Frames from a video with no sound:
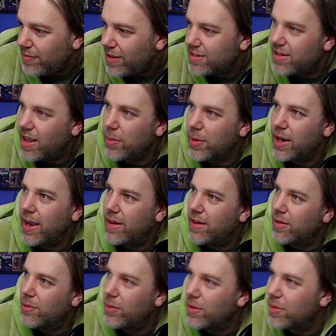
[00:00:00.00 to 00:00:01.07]
same again
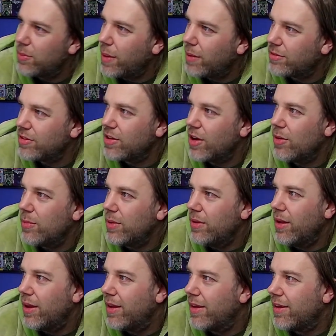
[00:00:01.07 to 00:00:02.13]
with the Mounted
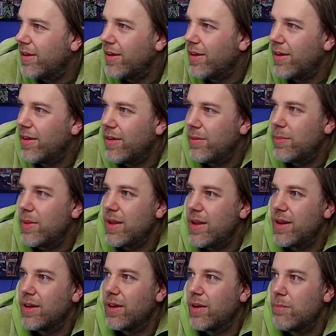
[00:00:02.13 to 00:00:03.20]
Yeoman
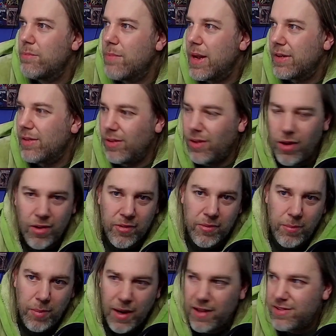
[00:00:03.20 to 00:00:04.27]
being metal on
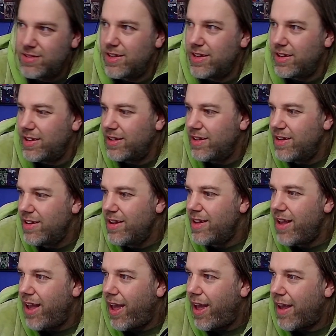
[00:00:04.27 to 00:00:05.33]
plastic.
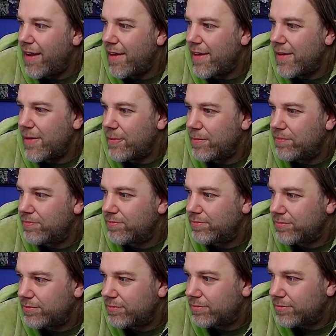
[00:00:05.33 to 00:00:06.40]
And
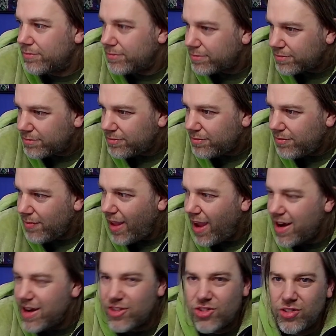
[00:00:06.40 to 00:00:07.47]

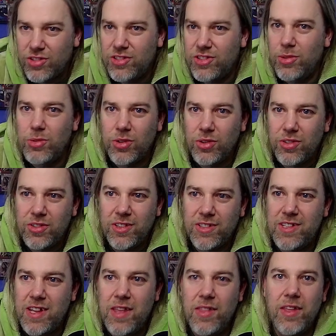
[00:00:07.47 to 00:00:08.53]
it's just so good to
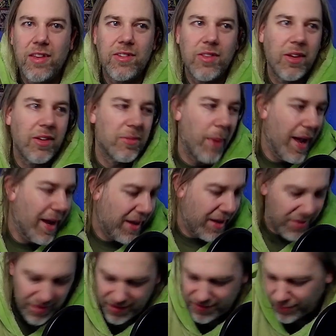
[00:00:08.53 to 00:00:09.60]
see these things back
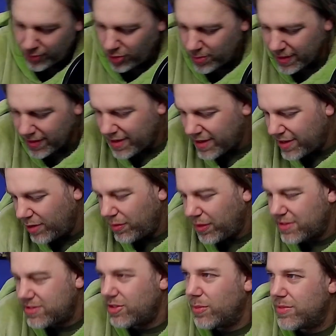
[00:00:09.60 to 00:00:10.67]
in this format. And I know they
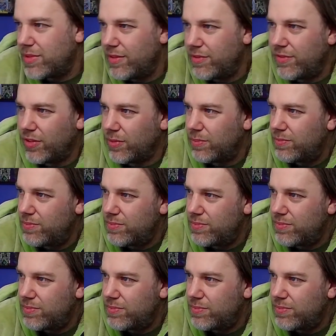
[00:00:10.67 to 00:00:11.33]
stopped it for